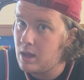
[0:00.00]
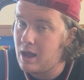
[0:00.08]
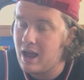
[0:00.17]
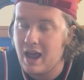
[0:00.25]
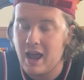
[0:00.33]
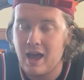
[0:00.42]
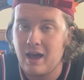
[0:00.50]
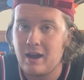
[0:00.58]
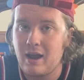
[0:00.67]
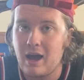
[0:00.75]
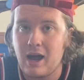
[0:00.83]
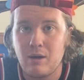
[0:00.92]

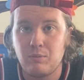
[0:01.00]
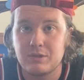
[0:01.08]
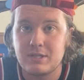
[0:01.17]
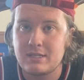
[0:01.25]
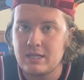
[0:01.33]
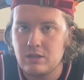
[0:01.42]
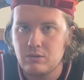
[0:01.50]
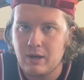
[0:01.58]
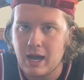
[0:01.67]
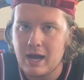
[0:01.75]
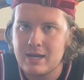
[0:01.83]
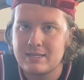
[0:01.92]
And I will see you
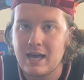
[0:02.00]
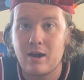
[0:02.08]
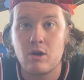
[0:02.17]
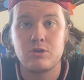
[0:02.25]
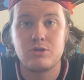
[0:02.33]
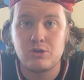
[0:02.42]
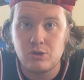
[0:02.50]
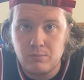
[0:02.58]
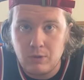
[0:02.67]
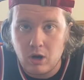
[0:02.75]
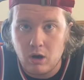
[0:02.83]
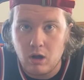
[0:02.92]
guys at our Zoom
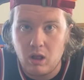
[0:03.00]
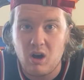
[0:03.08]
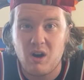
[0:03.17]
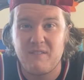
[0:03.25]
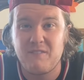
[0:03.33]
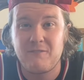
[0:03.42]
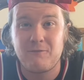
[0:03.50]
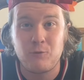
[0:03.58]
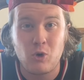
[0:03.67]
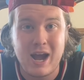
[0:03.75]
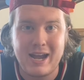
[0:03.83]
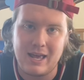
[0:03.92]
call on
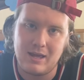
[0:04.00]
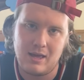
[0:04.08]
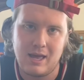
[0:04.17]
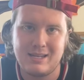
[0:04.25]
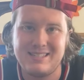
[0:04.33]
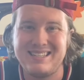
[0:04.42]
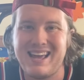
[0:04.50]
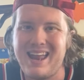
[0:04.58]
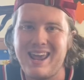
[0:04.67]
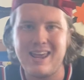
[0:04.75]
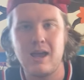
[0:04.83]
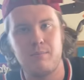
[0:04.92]
Friday at 10
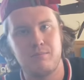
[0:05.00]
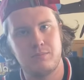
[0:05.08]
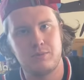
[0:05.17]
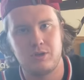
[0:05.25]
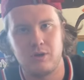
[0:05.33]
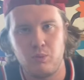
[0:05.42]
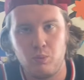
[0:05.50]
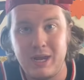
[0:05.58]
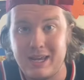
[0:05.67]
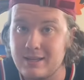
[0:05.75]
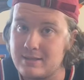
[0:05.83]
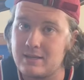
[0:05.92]
a.m. so that
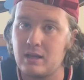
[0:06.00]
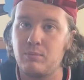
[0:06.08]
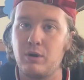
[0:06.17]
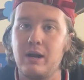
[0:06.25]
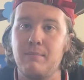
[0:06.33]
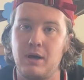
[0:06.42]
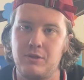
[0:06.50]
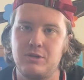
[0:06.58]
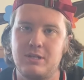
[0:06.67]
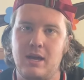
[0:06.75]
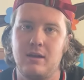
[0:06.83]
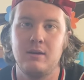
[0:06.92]
we can celebrate Mother's
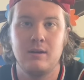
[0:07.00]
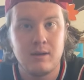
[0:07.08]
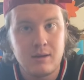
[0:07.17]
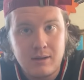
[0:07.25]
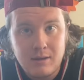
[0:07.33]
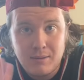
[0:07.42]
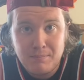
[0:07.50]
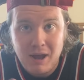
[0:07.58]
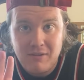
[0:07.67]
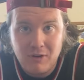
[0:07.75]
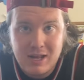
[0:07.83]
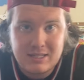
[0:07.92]
Day. Bye,
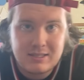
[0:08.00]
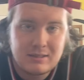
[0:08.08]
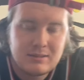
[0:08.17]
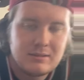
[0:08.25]
friends.